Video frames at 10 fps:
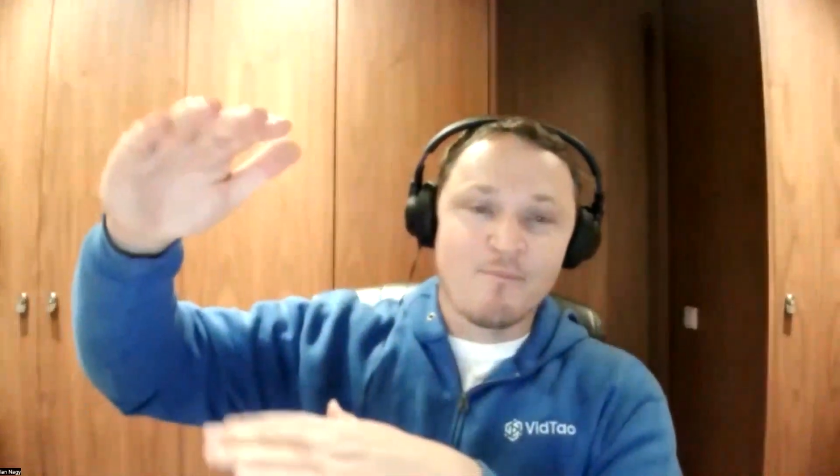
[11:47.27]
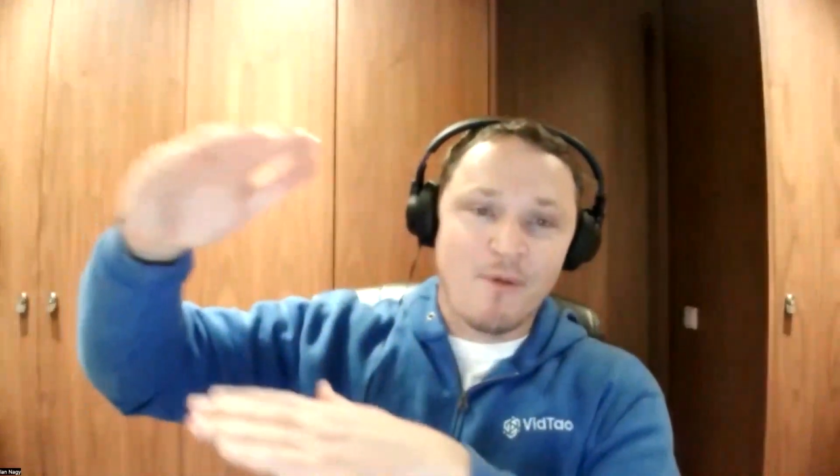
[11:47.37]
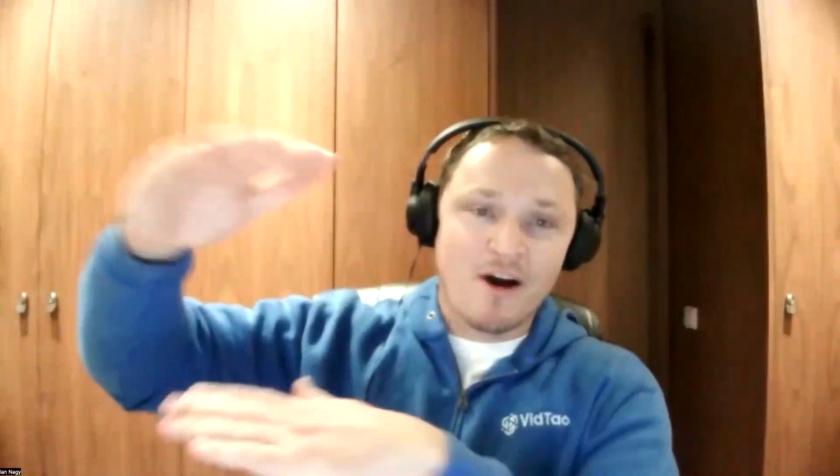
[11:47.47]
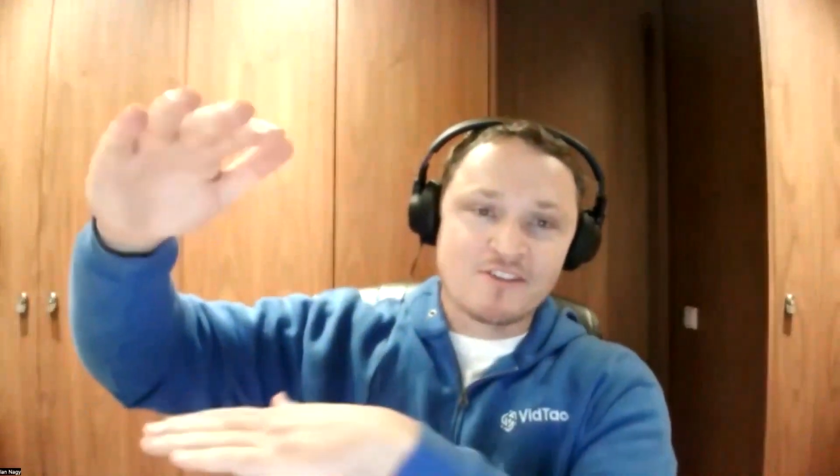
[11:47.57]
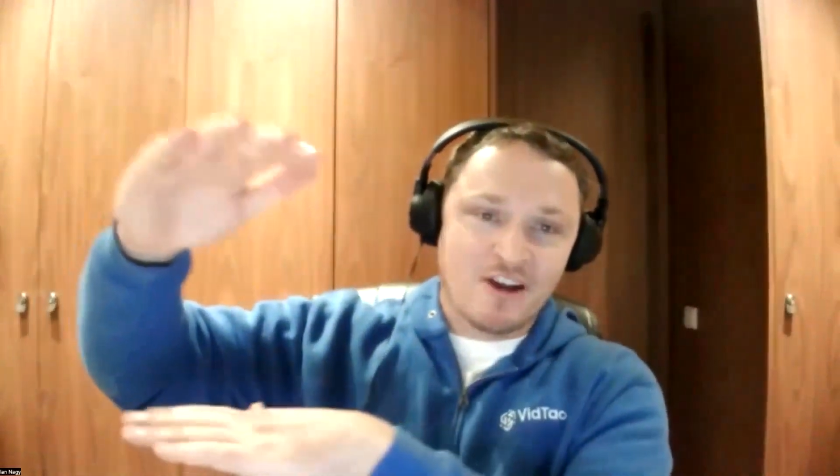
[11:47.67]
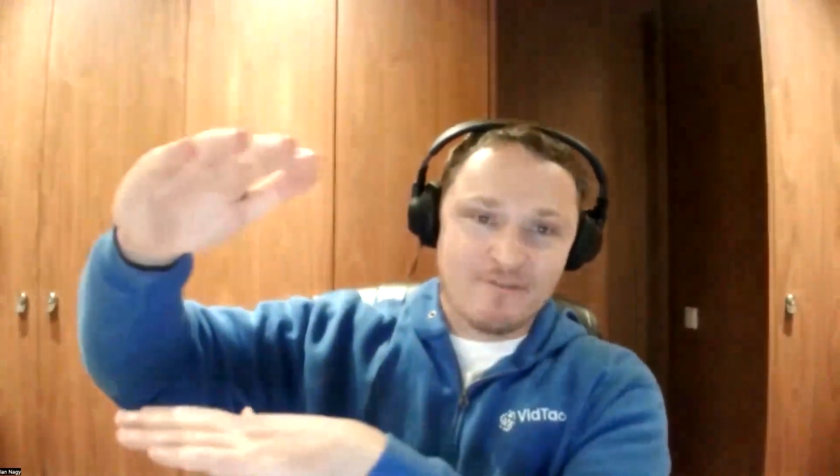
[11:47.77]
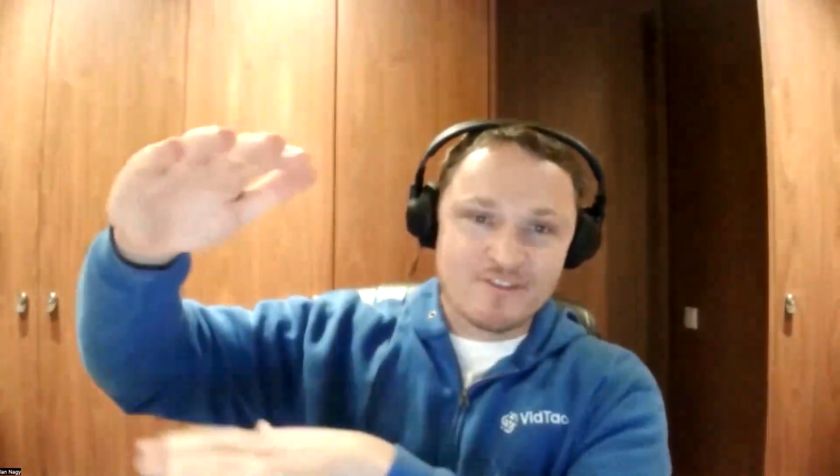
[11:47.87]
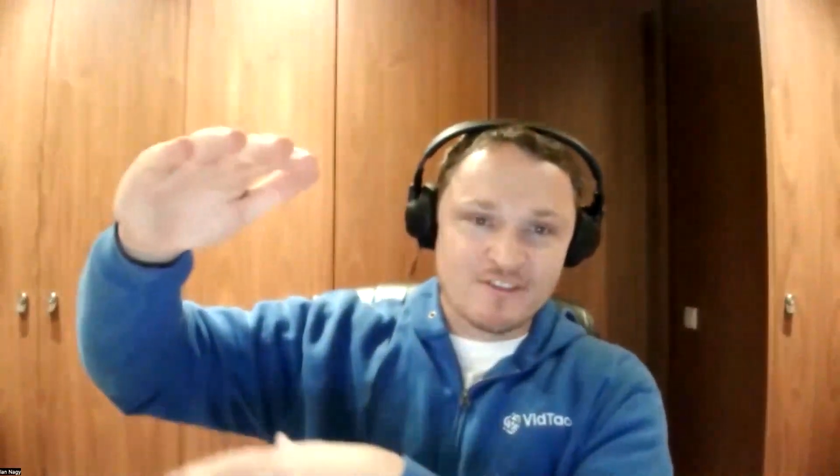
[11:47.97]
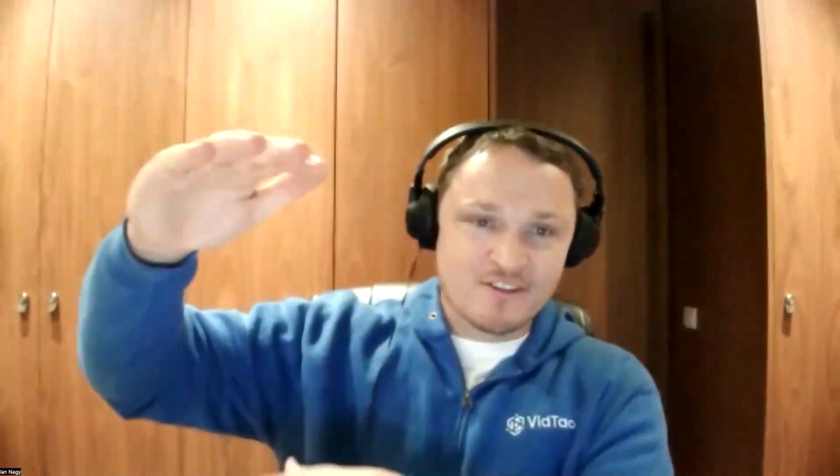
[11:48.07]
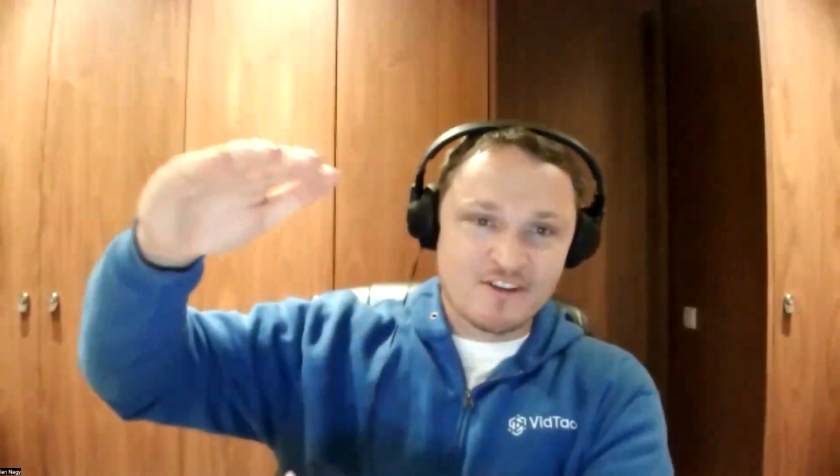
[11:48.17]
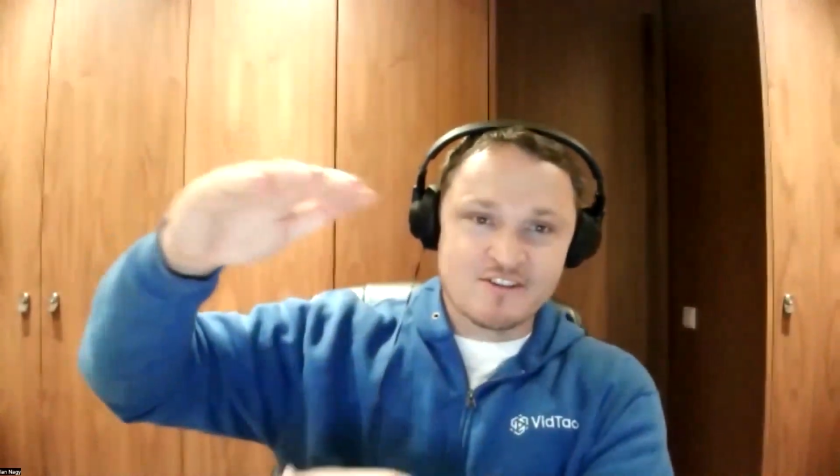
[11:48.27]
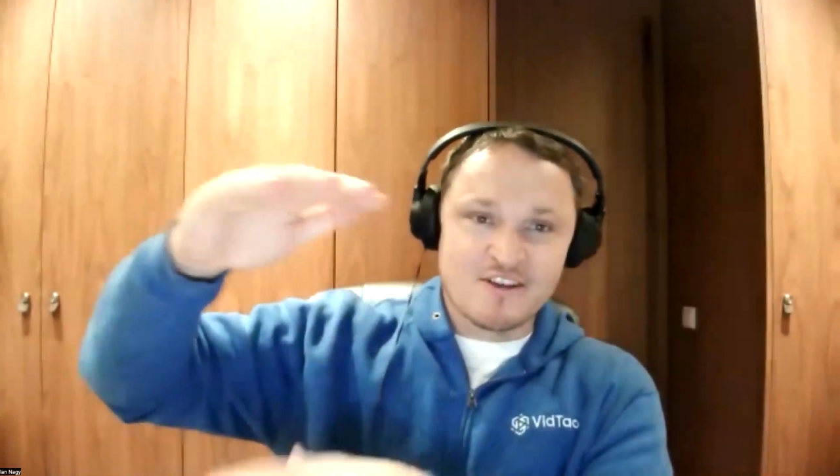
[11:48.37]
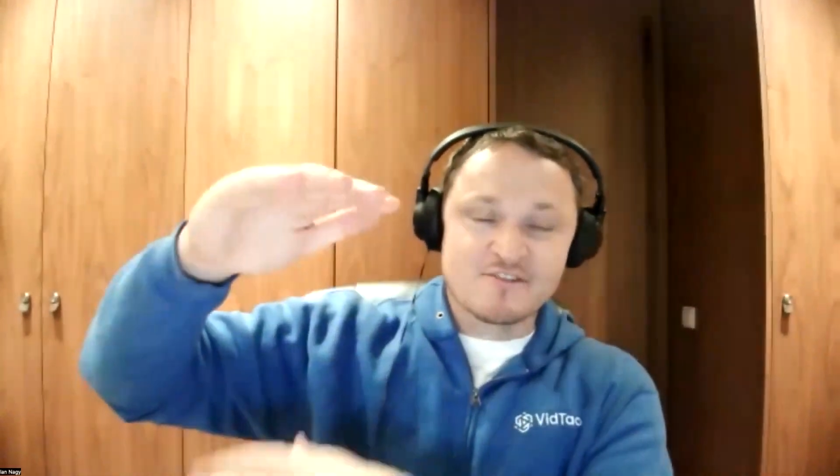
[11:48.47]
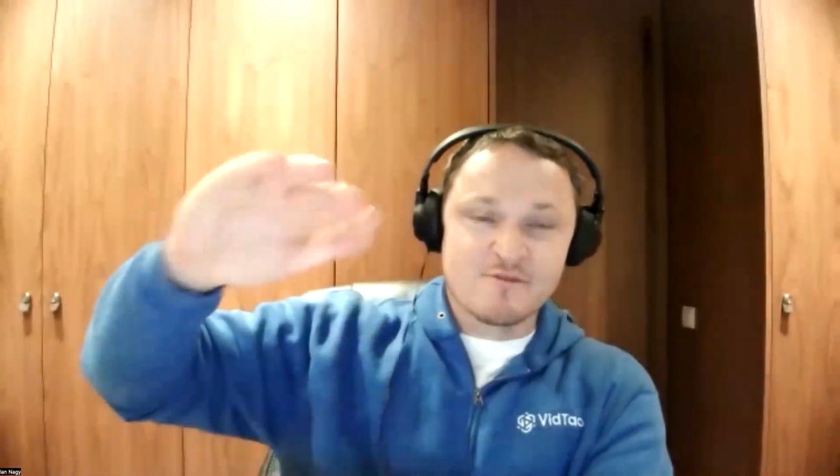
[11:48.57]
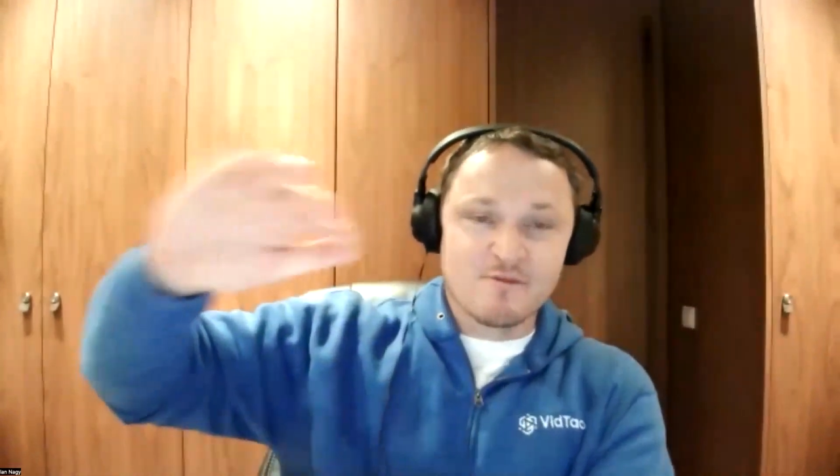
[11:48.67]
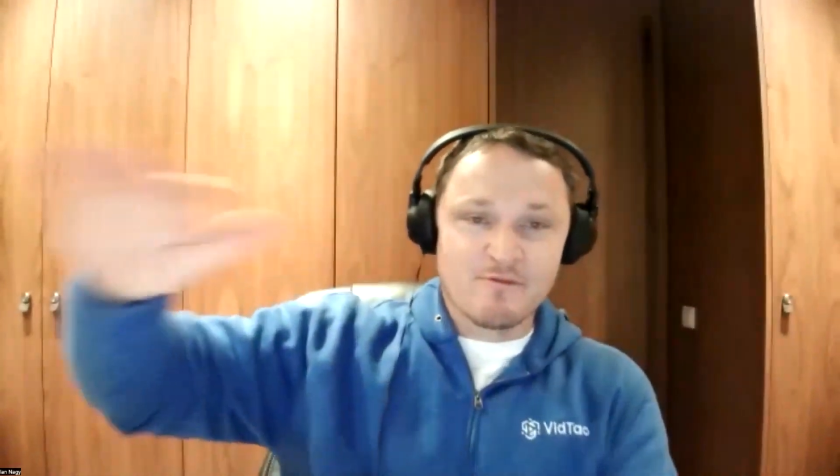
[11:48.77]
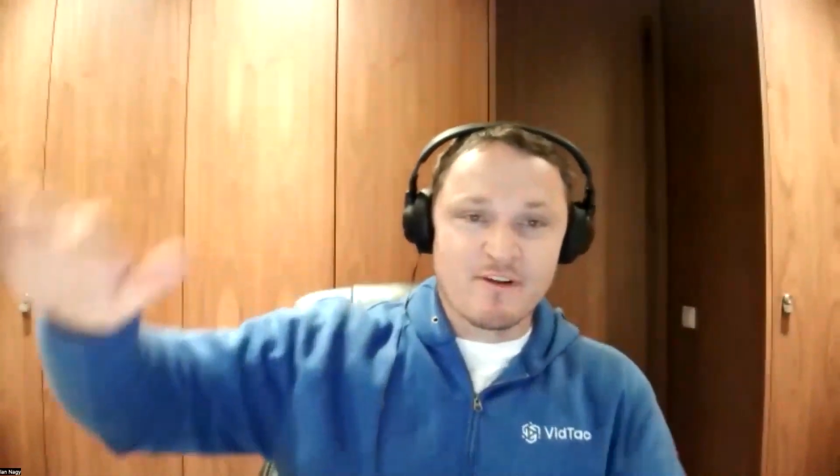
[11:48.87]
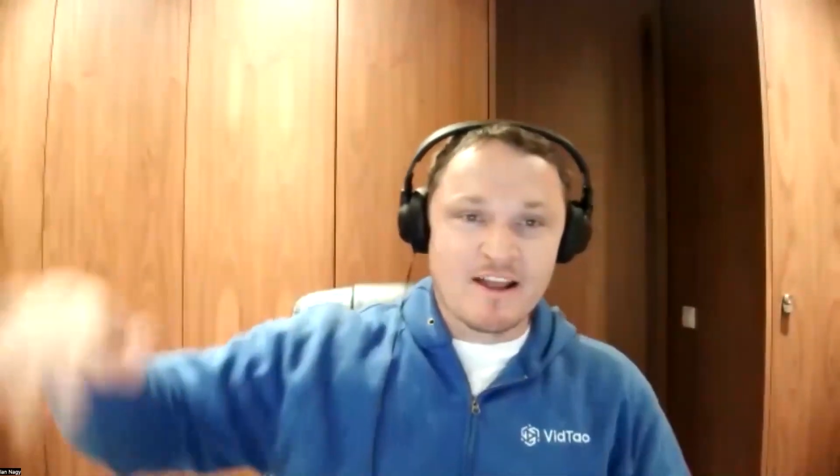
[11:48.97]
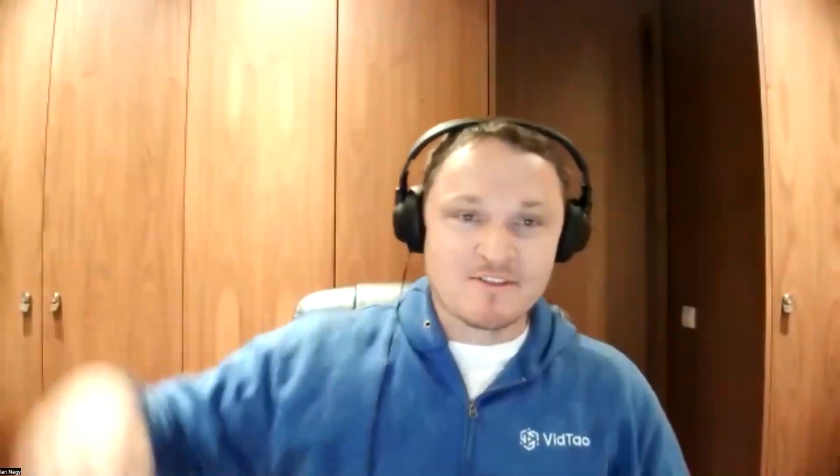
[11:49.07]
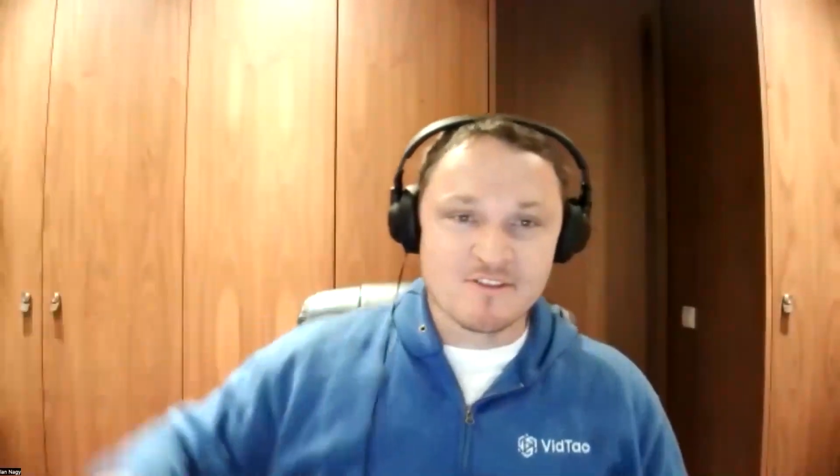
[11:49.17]
box office success from a
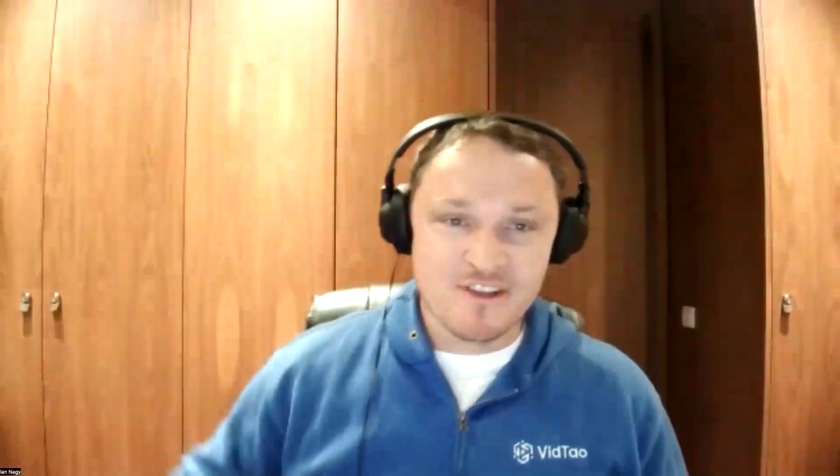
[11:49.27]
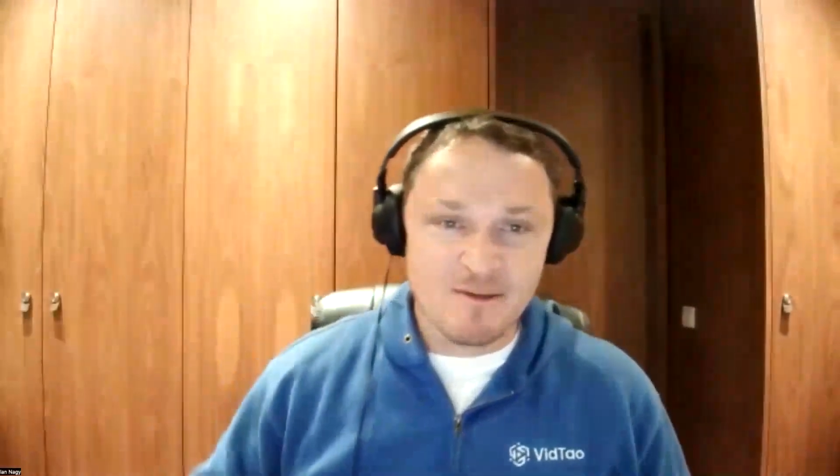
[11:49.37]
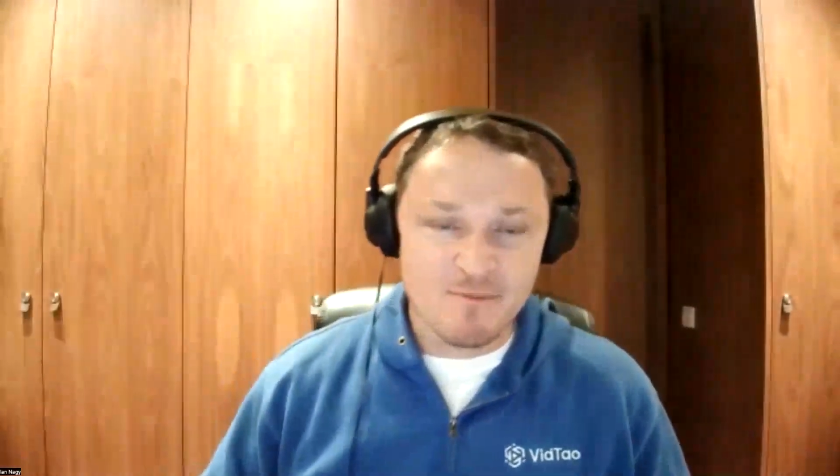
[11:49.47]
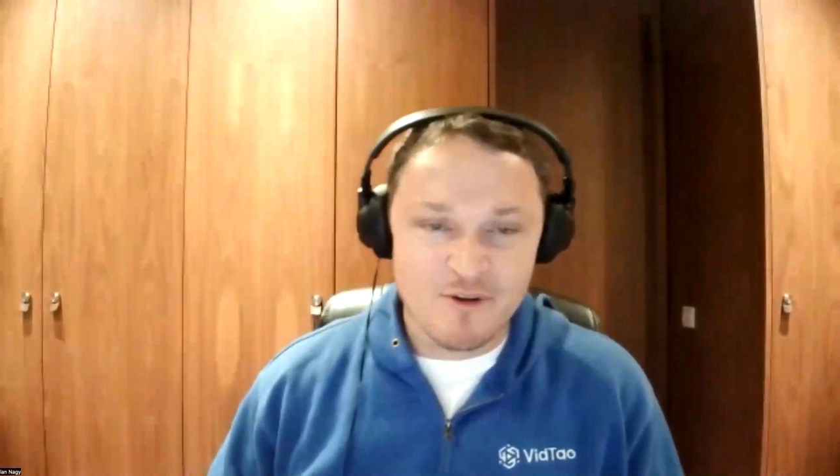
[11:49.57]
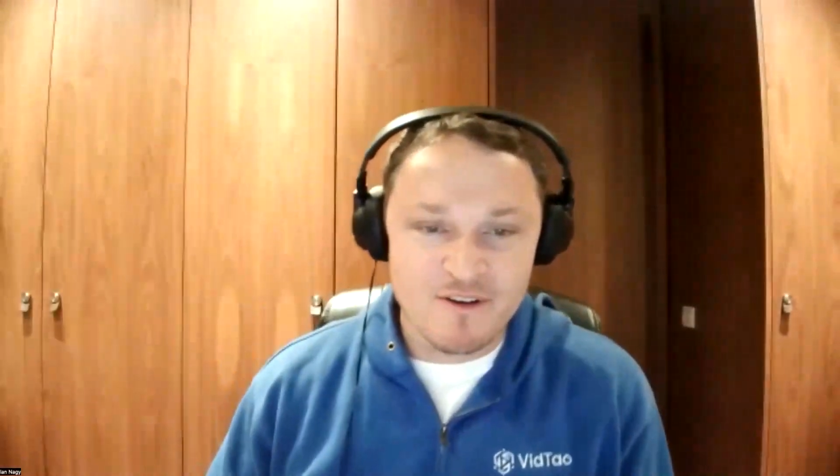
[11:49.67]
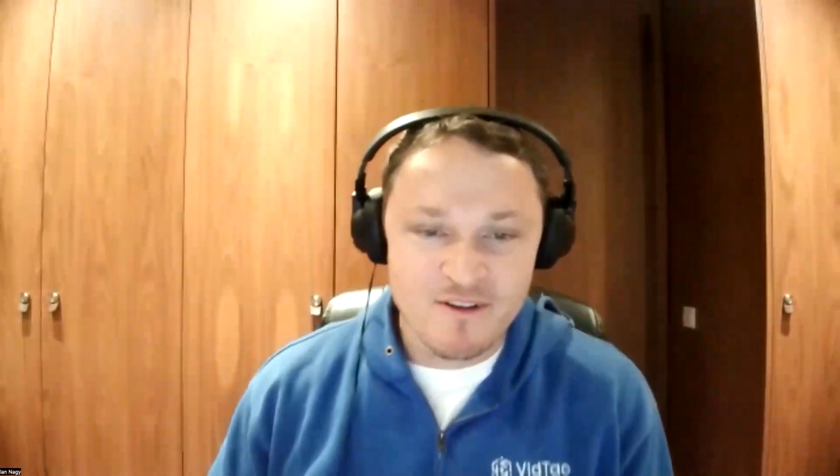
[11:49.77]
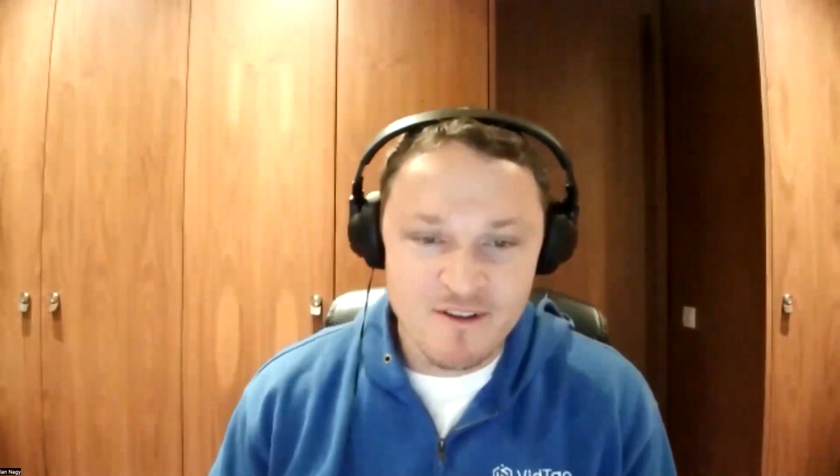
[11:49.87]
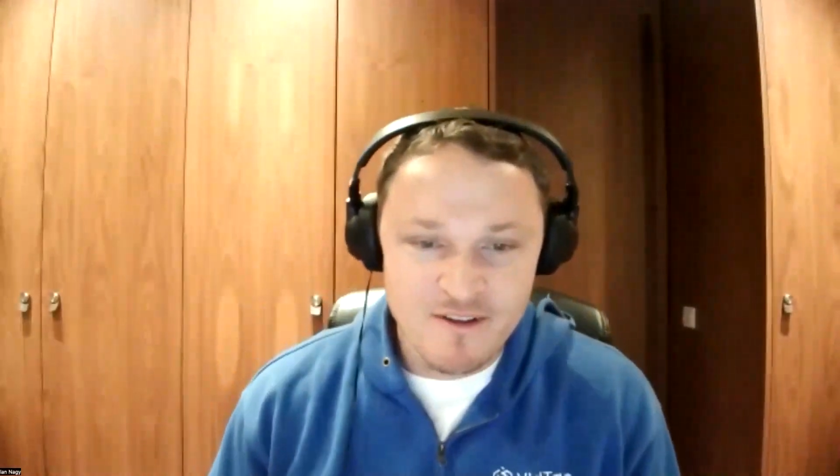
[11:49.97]
financial standpoint?